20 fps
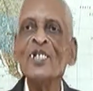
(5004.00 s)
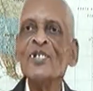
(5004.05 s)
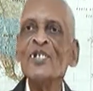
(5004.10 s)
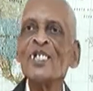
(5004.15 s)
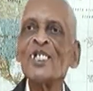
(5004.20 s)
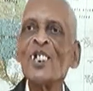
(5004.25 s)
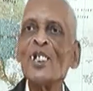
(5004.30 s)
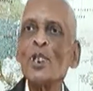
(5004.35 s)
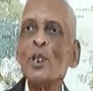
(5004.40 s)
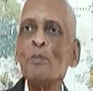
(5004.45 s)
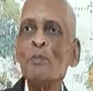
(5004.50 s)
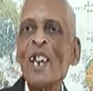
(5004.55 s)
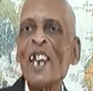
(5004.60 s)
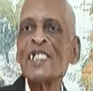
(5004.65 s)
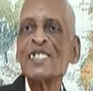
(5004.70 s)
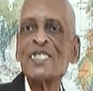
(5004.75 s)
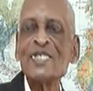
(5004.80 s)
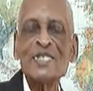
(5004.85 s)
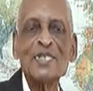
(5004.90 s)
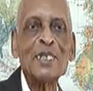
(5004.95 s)
they call it
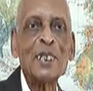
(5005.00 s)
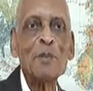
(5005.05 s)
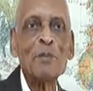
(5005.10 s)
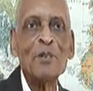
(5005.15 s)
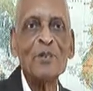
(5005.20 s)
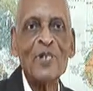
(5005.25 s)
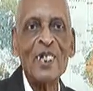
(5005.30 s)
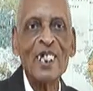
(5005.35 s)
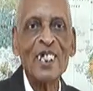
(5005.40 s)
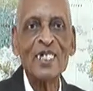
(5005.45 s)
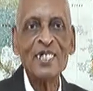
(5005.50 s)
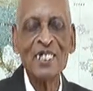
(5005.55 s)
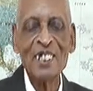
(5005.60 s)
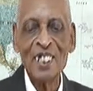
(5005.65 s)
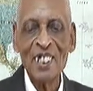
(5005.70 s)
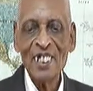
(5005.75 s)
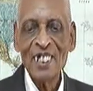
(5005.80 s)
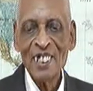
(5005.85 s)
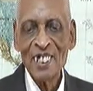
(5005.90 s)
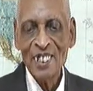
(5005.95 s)
masking
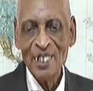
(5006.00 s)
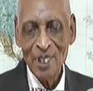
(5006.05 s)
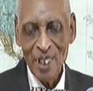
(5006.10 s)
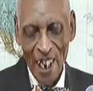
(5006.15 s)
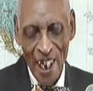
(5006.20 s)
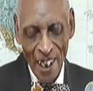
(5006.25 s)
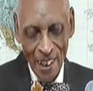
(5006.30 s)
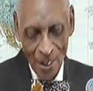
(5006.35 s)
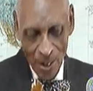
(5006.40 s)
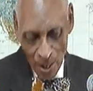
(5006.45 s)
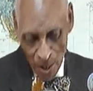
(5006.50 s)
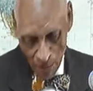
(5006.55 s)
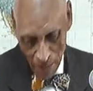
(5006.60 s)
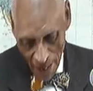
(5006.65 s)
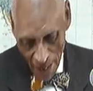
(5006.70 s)
tape. Had a little